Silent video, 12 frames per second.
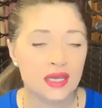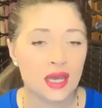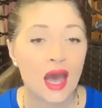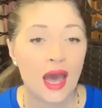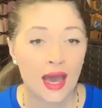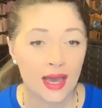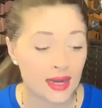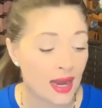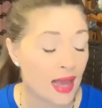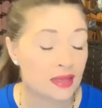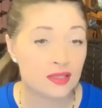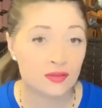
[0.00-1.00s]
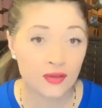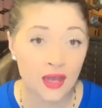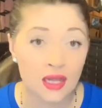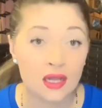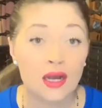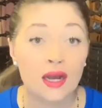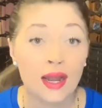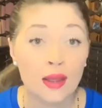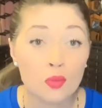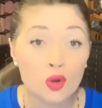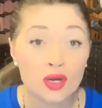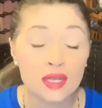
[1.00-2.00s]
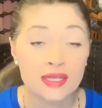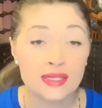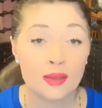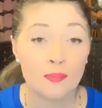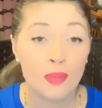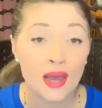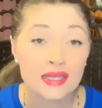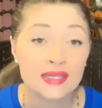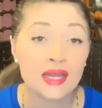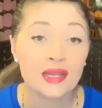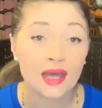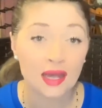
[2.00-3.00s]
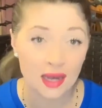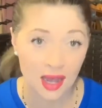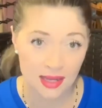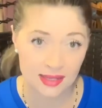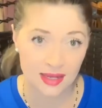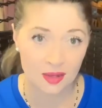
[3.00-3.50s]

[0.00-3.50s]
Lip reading: and as well, lemon is the best alkalizer,